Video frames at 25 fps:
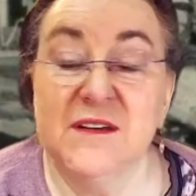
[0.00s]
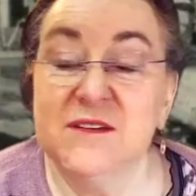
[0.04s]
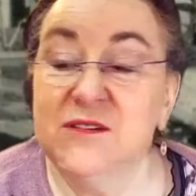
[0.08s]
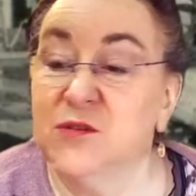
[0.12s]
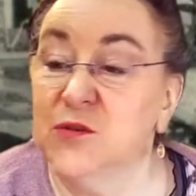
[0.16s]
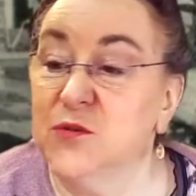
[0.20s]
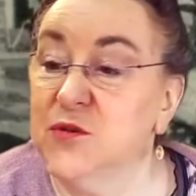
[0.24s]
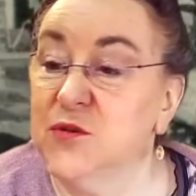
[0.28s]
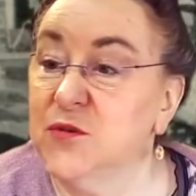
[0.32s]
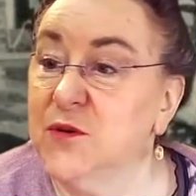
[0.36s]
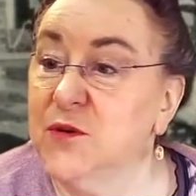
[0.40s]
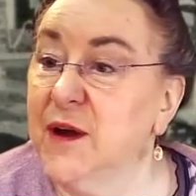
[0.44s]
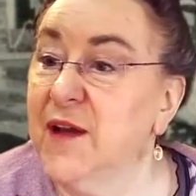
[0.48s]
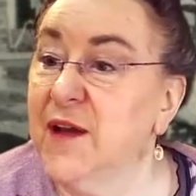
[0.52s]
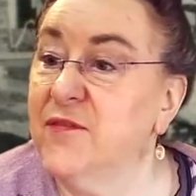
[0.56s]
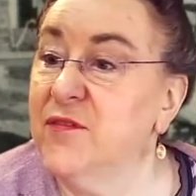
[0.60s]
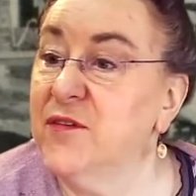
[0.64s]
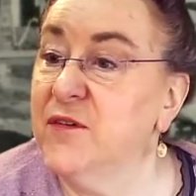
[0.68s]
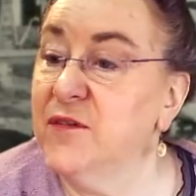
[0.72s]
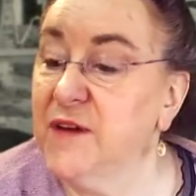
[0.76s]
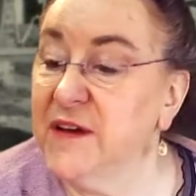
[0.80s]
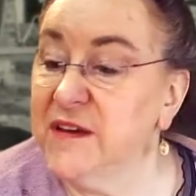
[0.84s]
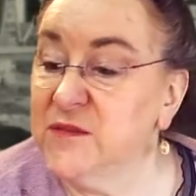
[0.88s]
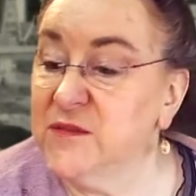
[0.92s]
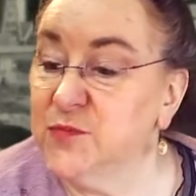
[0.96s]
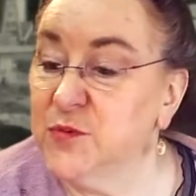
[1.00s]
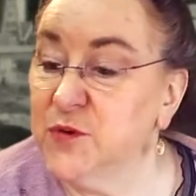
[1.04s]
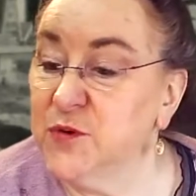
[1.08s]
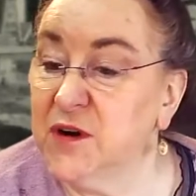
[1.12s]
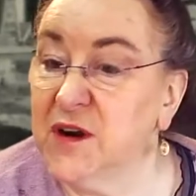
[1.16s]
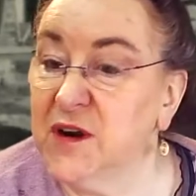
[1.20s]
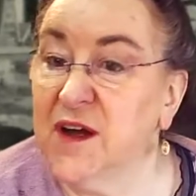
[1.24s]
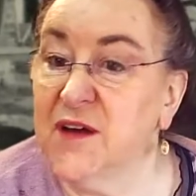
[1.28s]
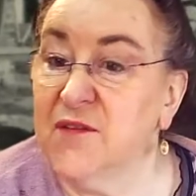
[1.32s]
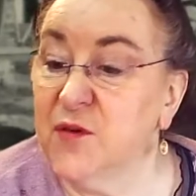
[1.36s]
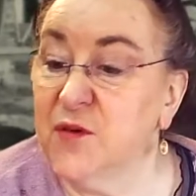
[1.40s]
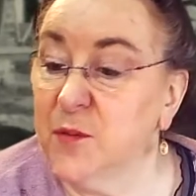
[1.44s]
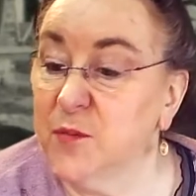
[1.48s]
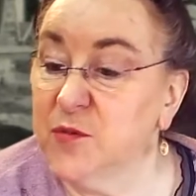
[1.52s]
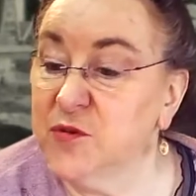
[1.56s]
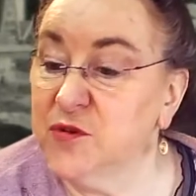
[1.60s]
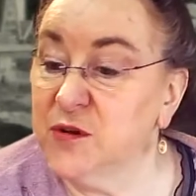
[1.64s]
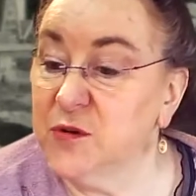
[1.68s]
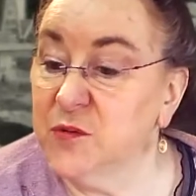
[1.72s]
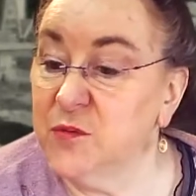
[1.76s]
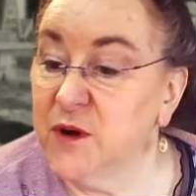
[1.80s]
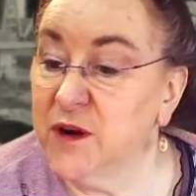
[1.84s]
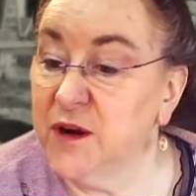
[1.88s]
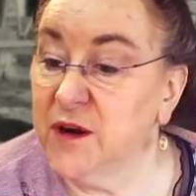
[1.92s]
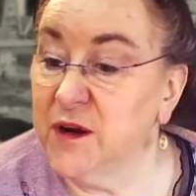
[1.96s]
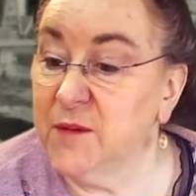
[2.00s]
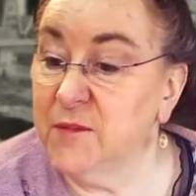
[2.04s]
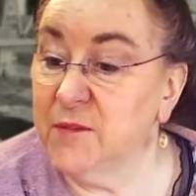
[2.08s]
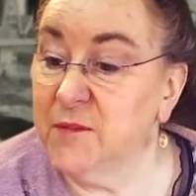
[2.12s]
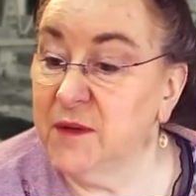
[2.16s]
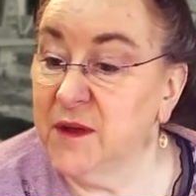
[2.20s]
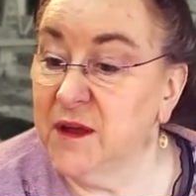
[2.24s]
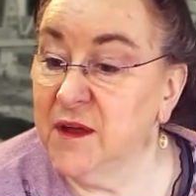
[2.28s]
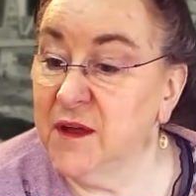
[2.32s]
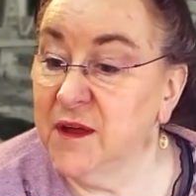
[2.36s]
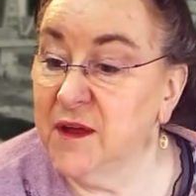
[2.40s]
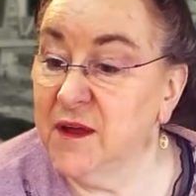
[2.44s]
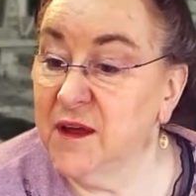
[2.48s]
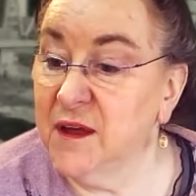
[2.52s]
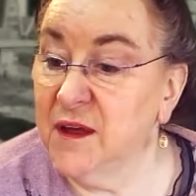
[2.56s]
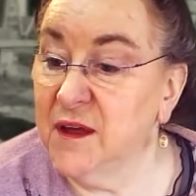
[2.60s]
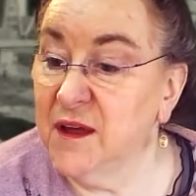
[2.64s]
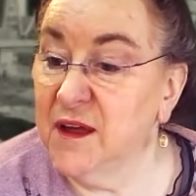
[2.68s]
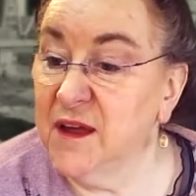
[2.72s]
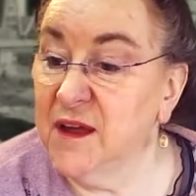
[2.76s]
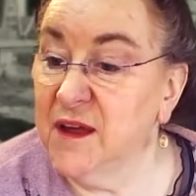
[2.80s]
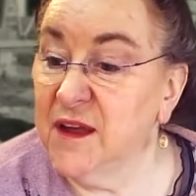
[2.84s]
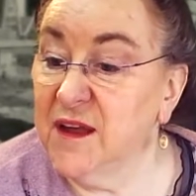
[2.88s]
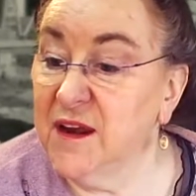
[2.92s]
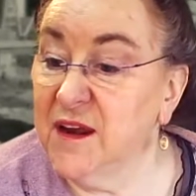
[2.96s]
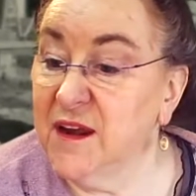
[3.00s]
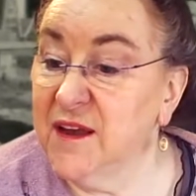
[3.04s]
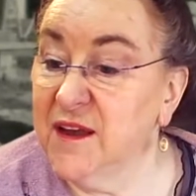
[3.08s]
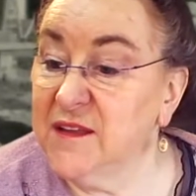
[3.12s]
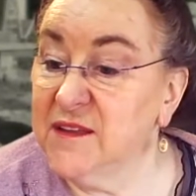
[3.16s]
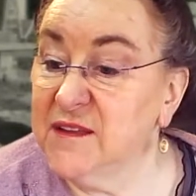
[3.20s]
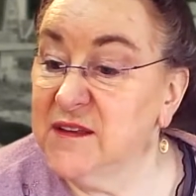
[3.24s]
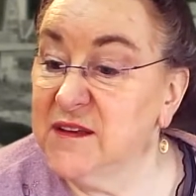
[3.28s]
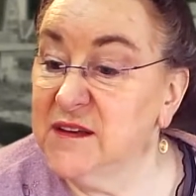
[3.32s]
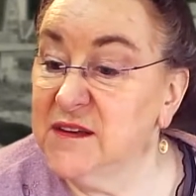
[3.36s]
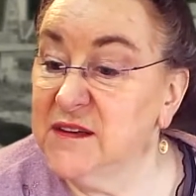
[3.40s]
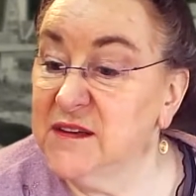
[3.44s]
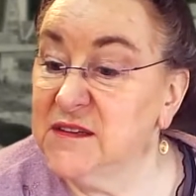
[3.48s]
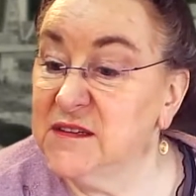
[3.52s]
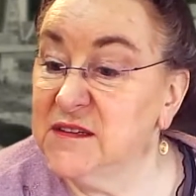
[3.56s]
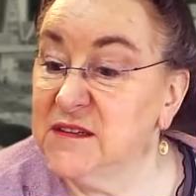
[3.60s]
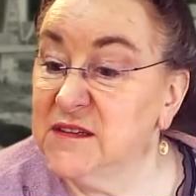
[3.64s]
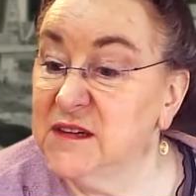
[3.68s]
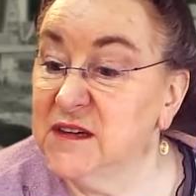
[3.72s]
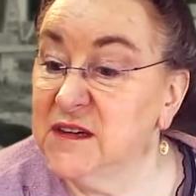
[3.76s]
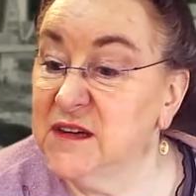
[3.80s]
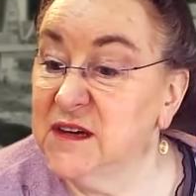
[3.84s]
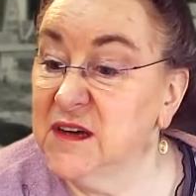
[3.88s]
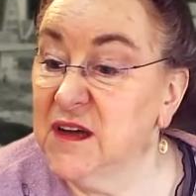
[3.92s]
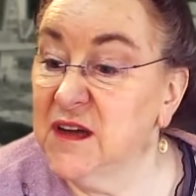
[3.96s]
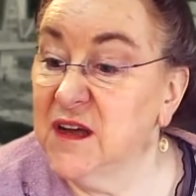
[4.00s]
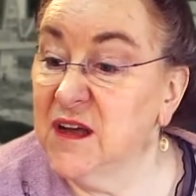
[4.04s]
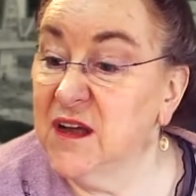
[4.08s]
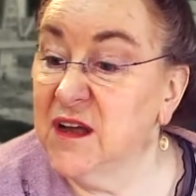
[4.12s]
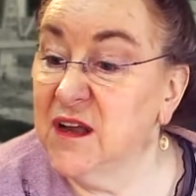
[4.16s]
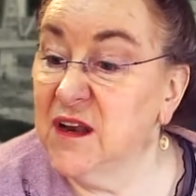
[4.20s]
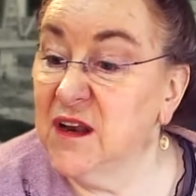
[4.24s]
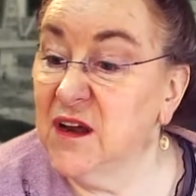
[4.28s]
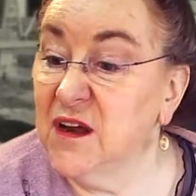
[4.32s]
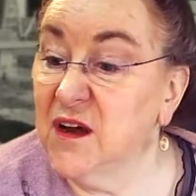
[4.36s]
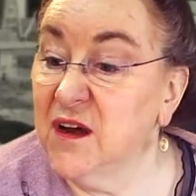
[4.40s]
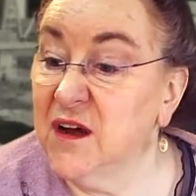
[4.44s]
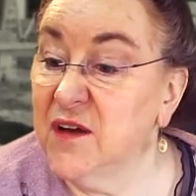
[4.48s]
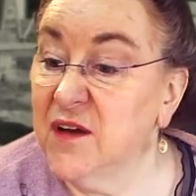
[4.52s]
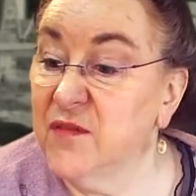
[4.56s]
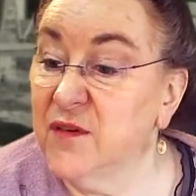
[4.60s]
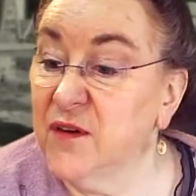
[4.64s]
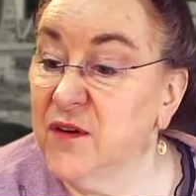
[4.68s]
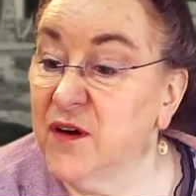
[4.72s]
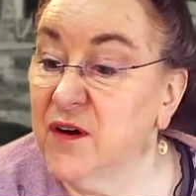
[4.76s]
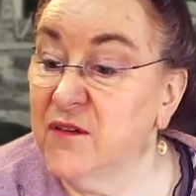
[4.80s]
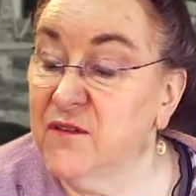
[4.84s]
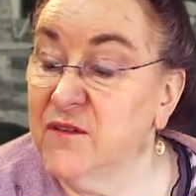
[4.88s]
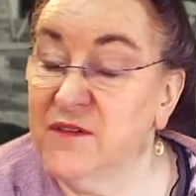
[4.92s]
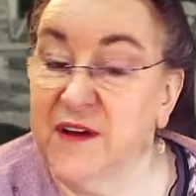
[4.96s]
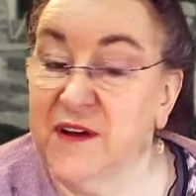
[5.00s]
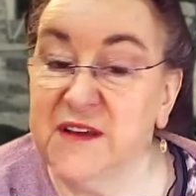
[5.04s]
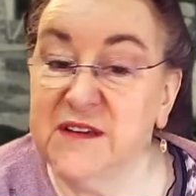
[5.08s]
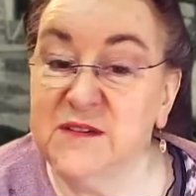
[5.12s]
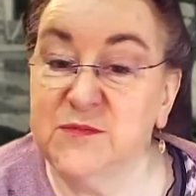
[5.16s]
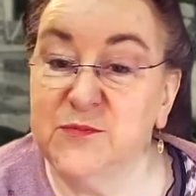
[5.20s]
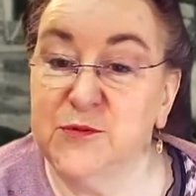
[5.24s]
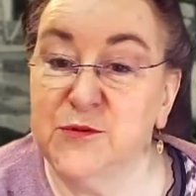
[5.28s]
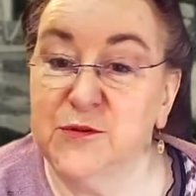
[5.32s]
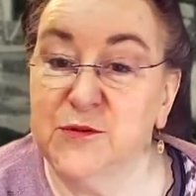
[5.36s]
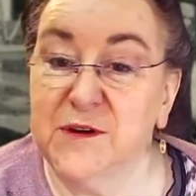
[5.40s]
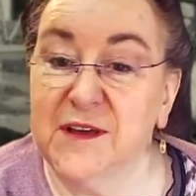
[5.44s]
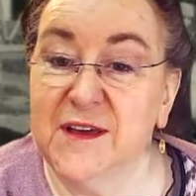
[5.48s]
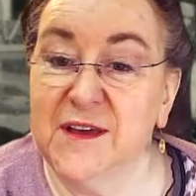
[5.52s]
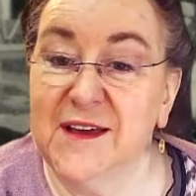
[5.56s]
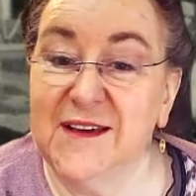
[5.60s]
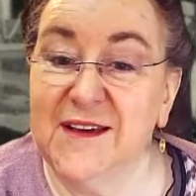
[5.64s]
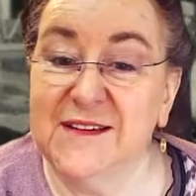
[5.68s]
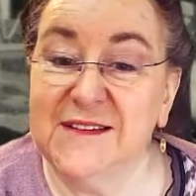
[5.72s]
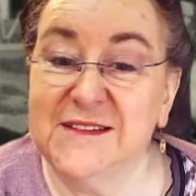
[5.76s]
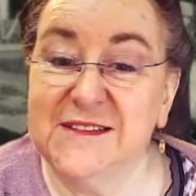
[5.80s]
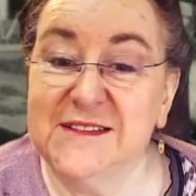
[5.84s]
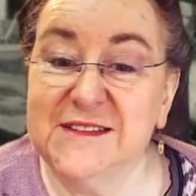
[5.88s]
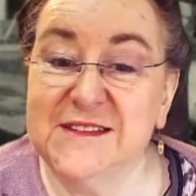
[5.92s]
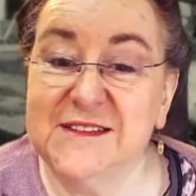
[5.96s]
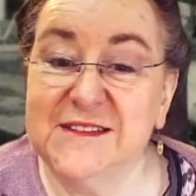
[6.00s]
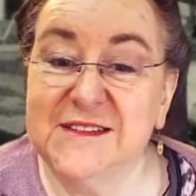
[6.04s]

So do I have the Facebook Live option when I'm here like this? Live on Facebook, yes.